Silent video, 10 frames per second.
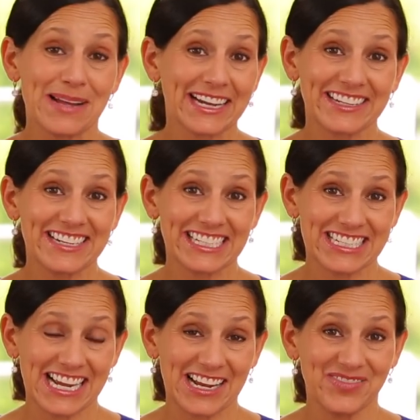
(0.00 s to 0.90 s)
you back here next
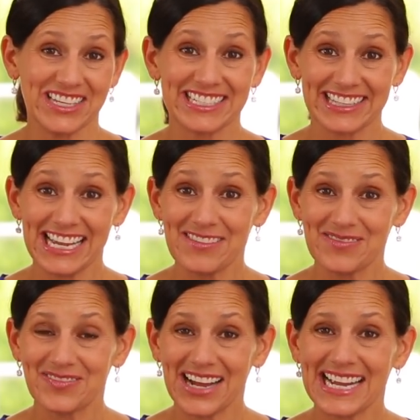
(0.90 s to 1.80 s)
time. Until then,
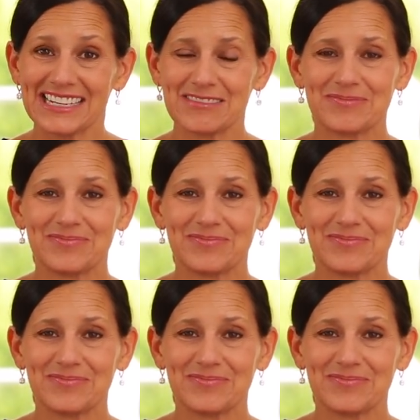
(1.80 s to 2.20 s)
bye.